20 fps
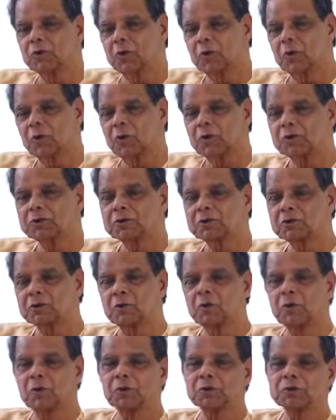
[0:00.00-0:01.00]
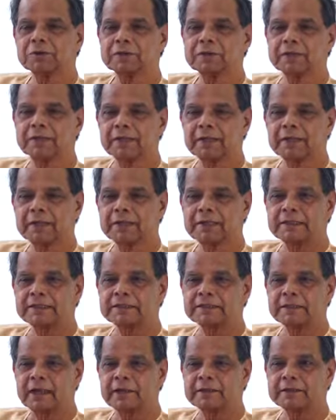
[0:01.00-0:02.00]
go through the
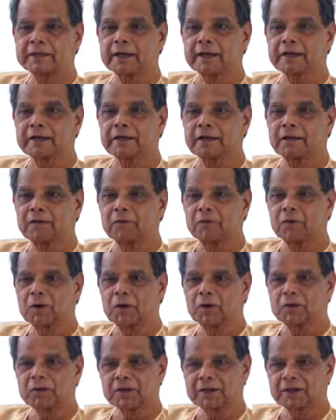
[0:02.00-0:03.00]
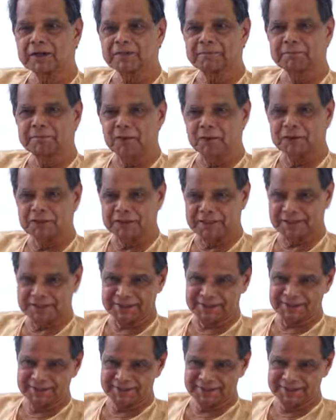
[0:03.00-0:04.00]
psychic evolutionary
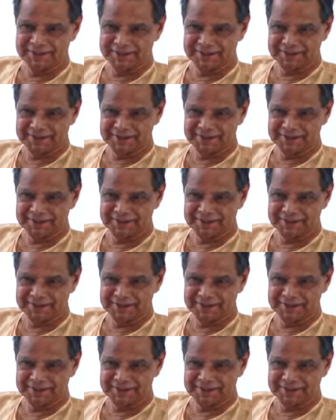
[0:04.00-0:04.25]
process.